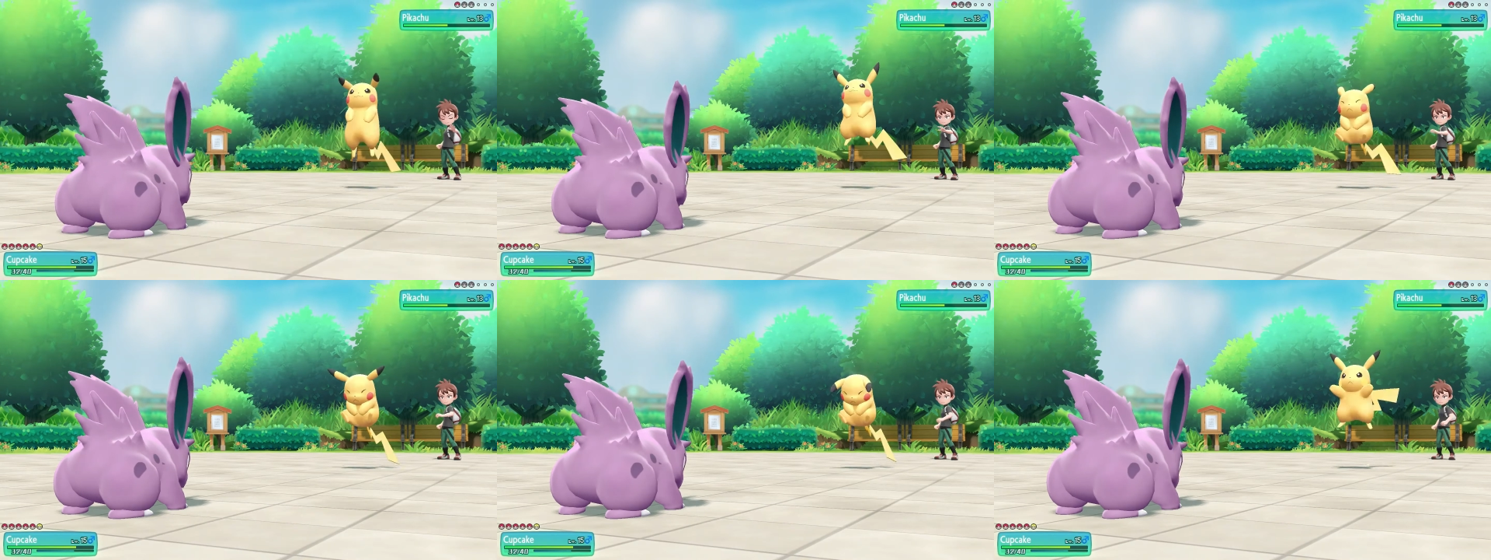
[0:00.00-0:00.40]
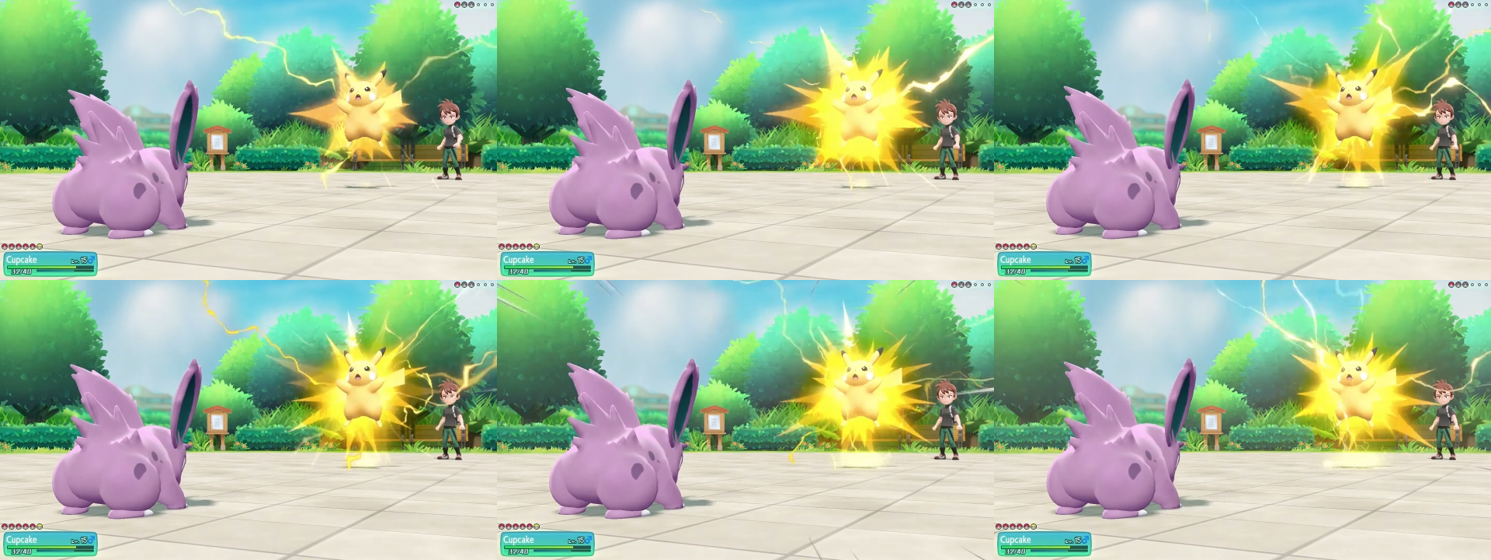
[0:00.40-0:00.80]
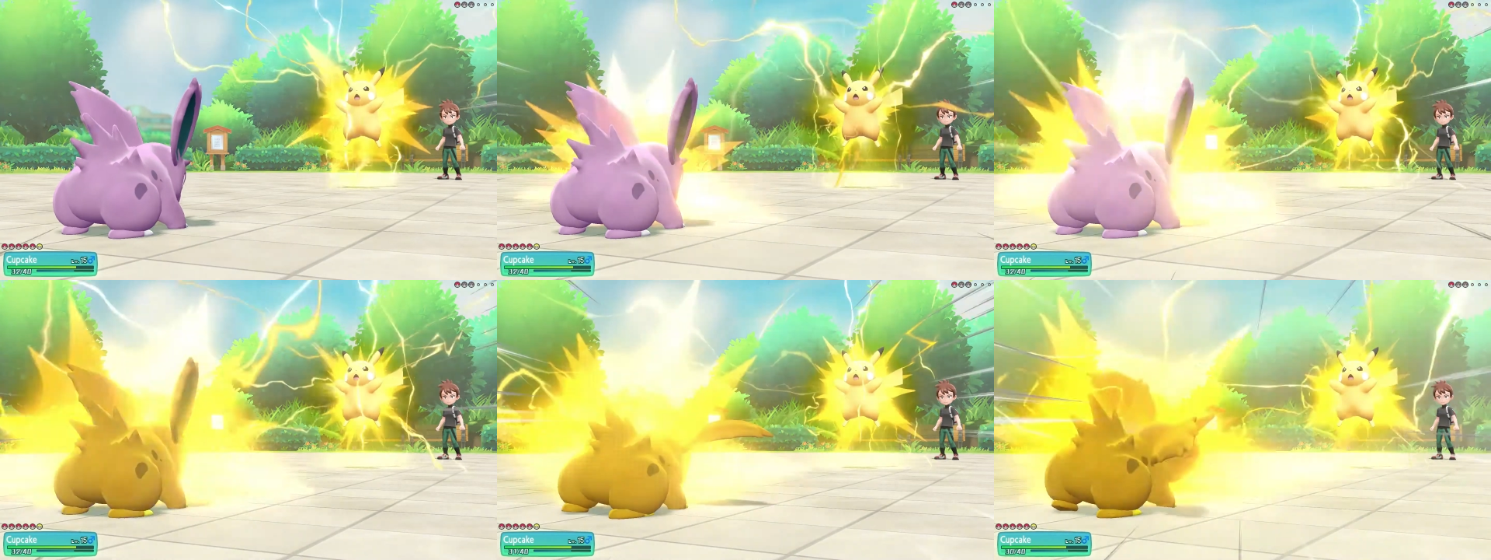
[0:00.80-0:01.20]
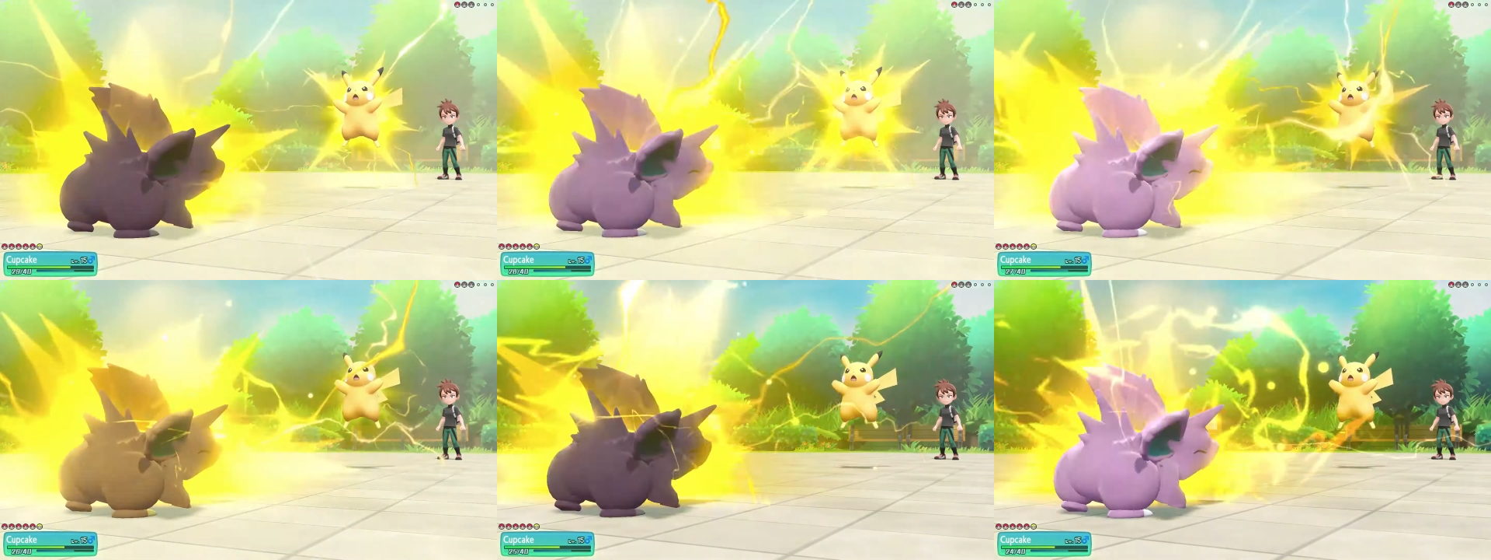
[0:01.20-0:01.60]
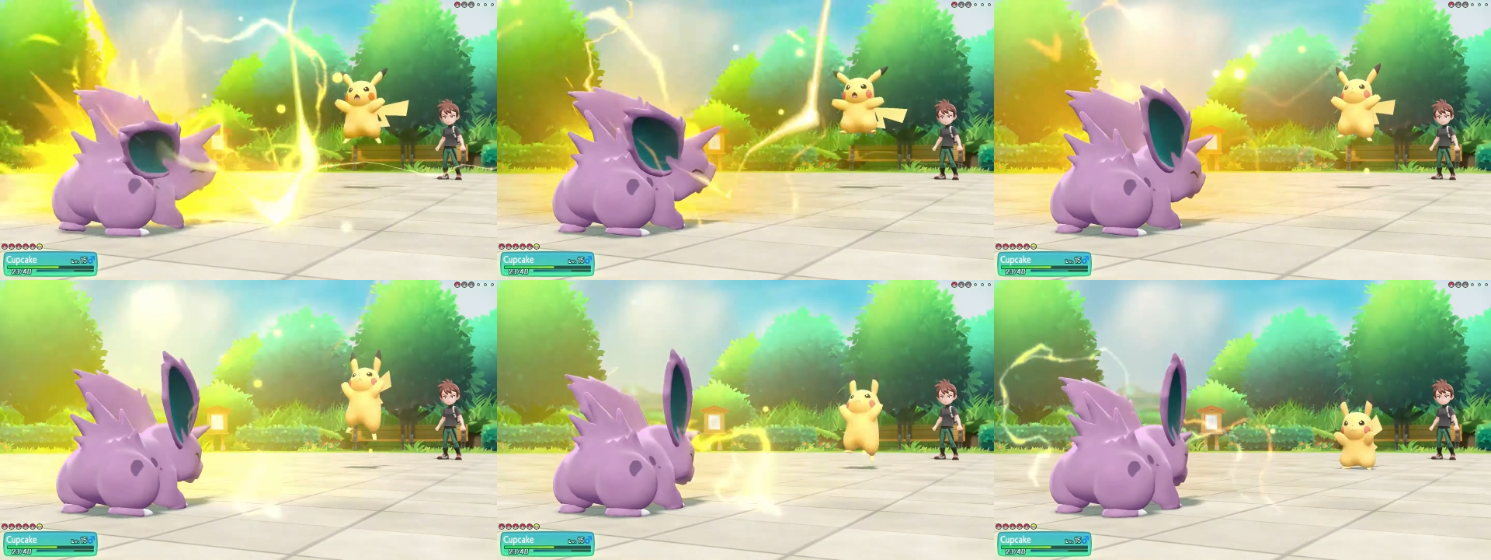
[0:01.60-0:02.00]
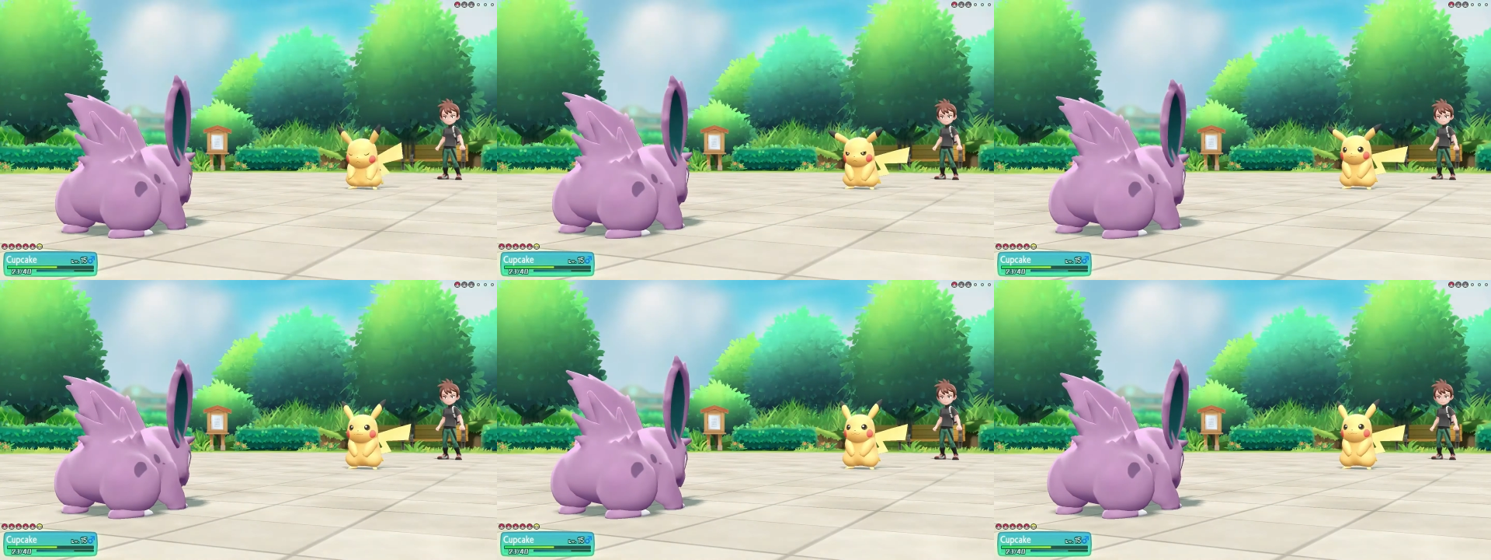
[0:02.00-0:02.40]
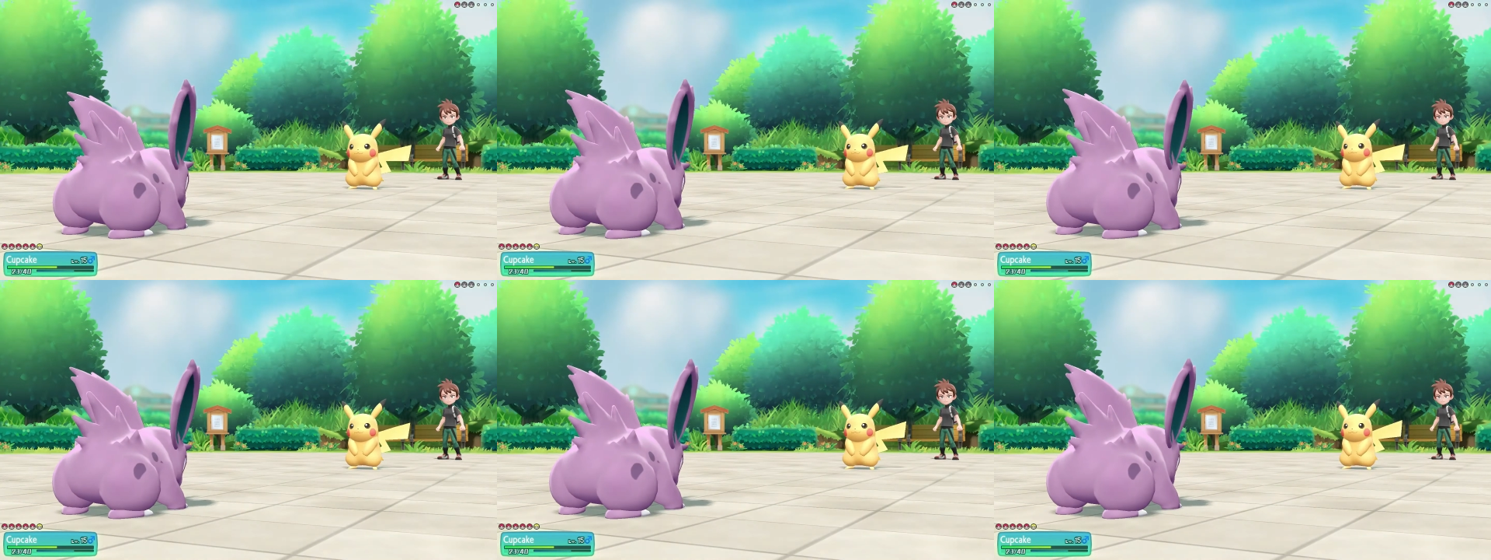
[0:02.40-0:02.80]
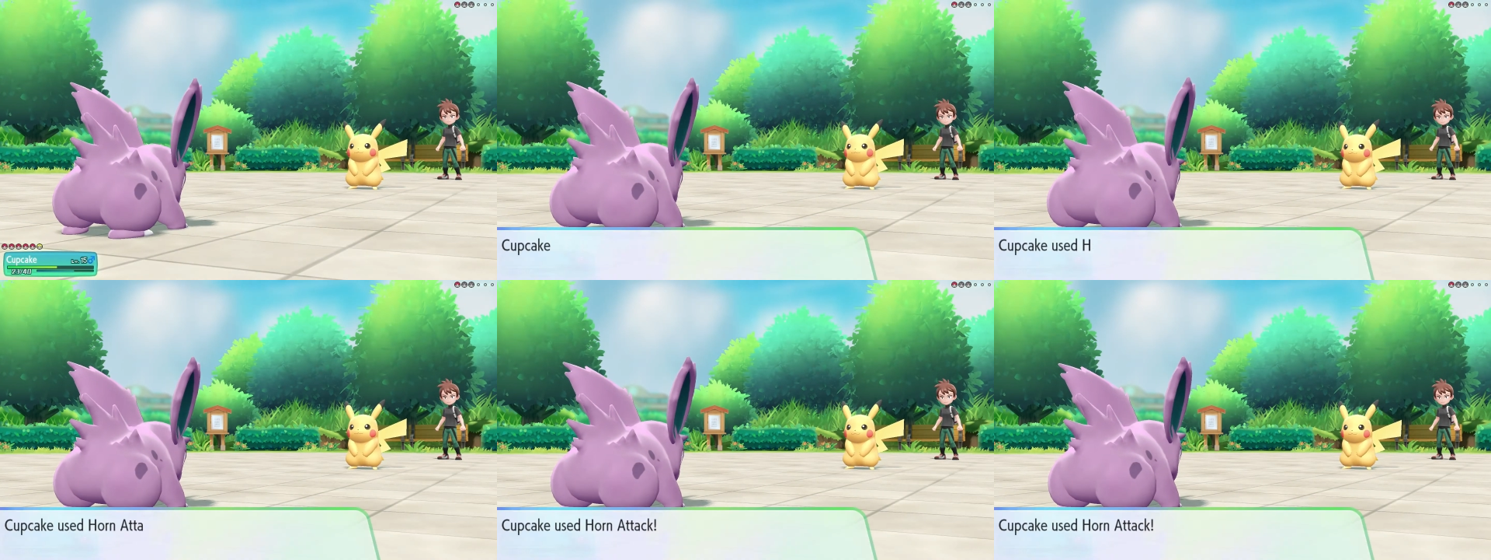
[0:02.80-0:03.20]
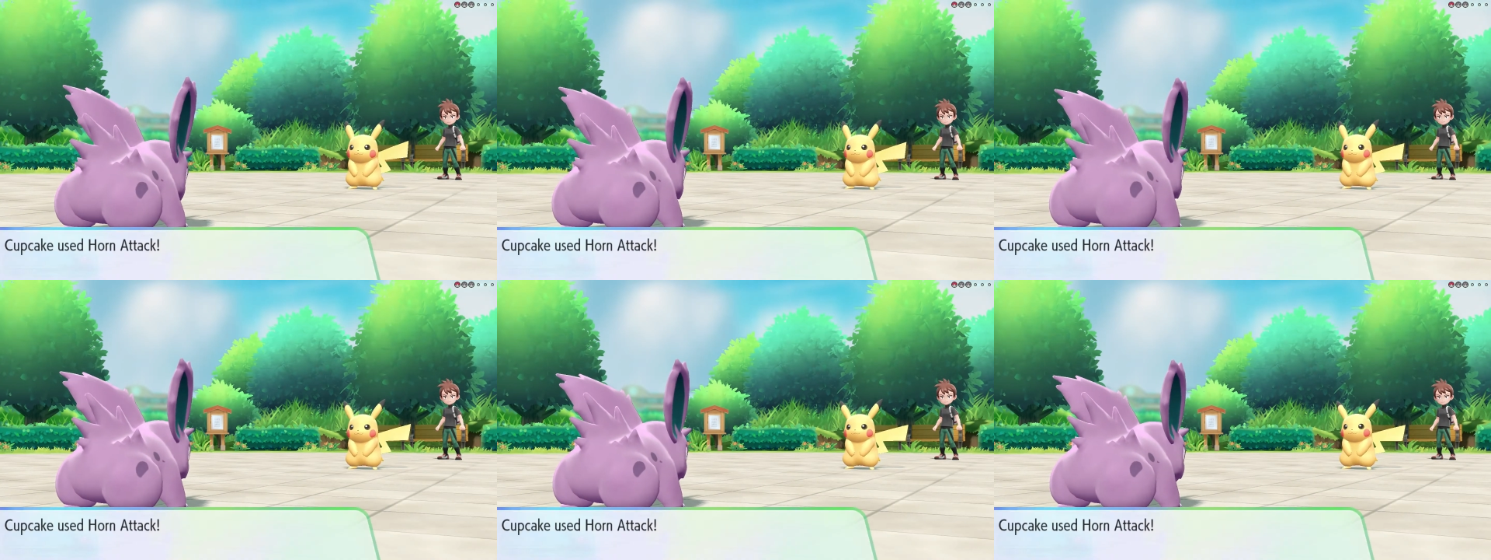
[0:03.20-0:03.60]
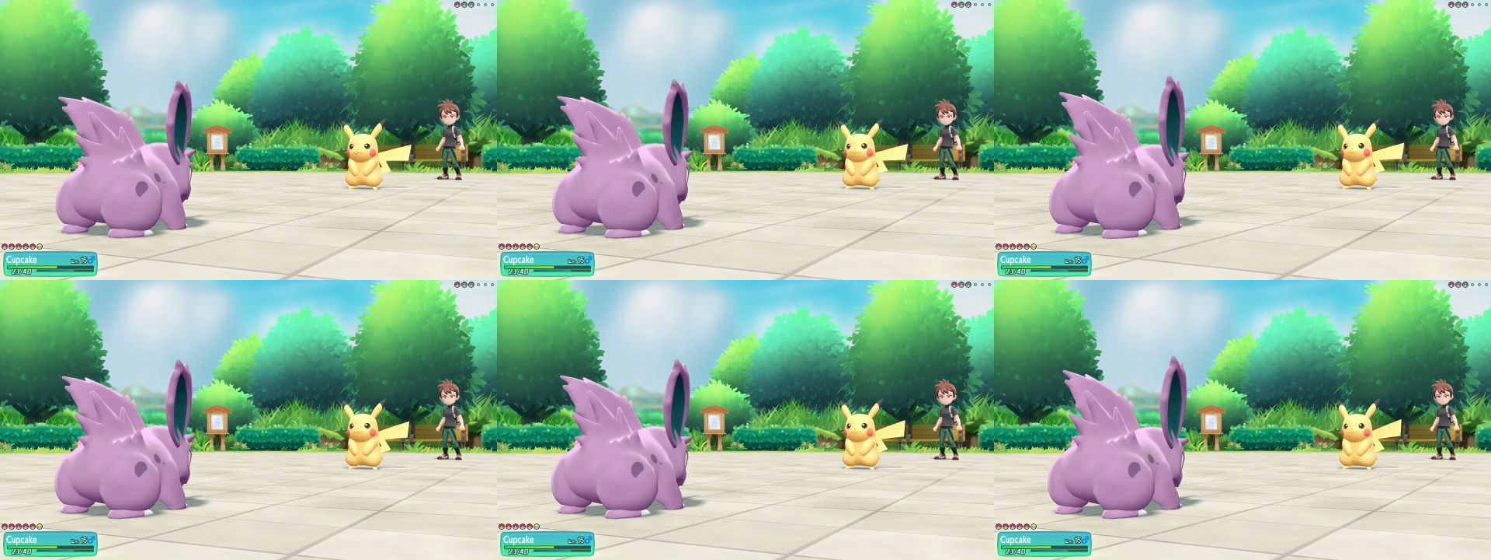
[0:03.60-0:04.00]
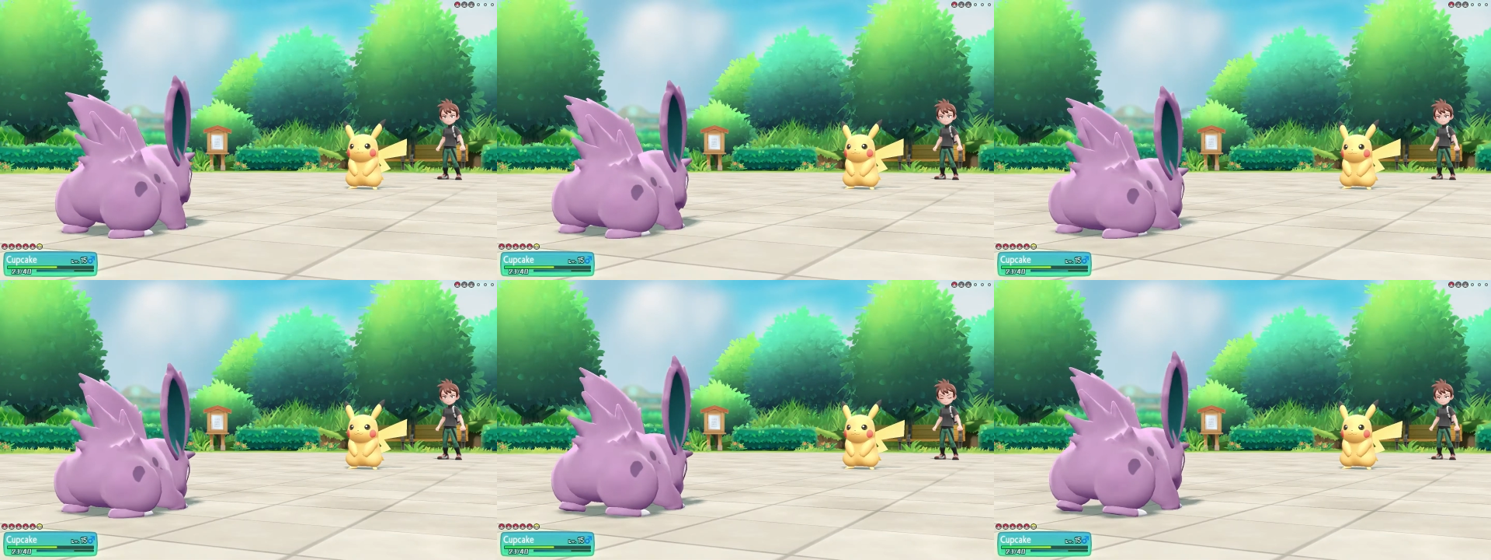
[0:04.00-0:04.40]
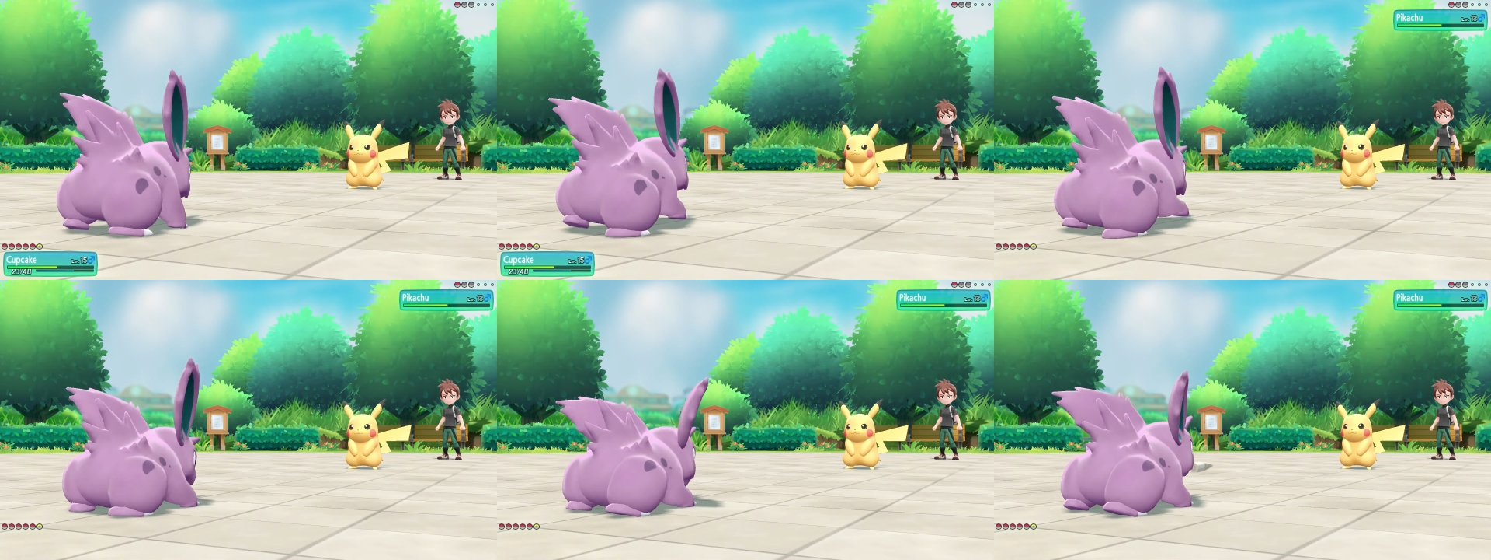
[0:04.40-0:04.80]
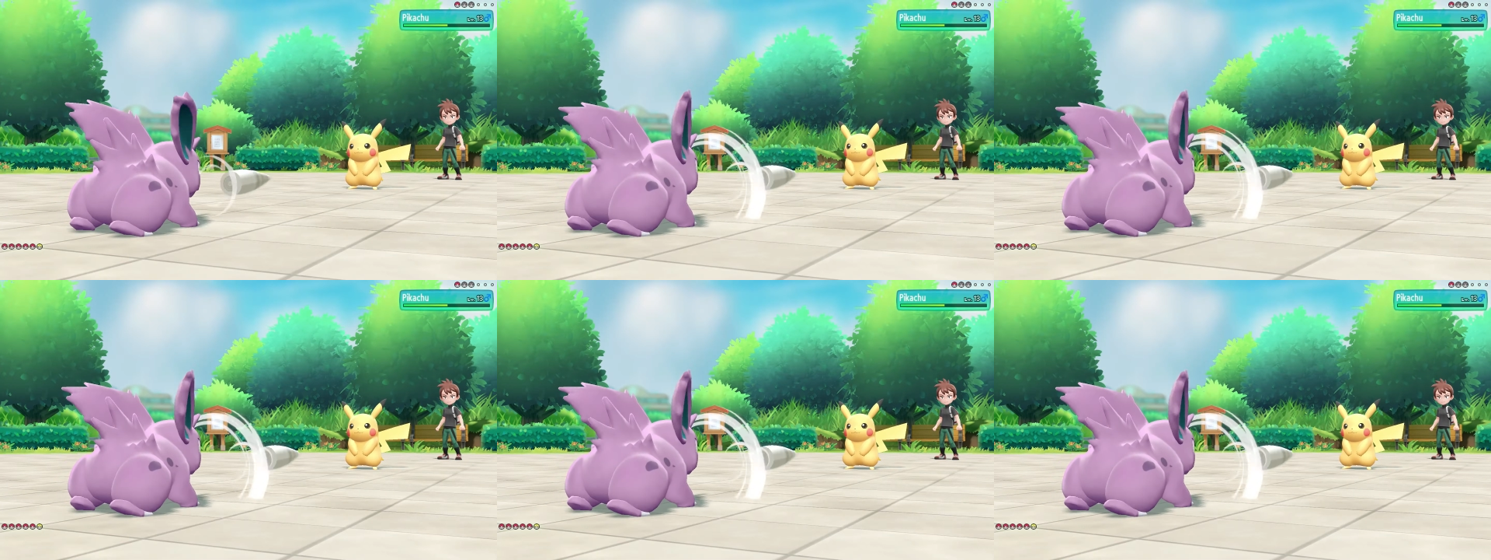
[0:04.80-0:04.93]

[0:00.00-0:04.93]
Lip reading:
Nobody's mouth can be seen.